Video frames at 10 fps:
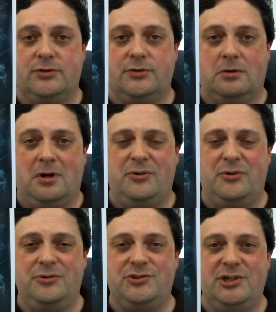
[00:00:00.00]
told her how to
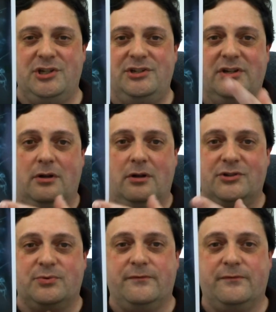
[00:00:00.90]
do it, and she did all
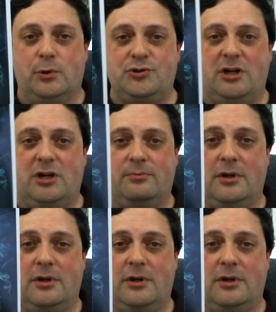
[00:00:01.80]
this with Photoshop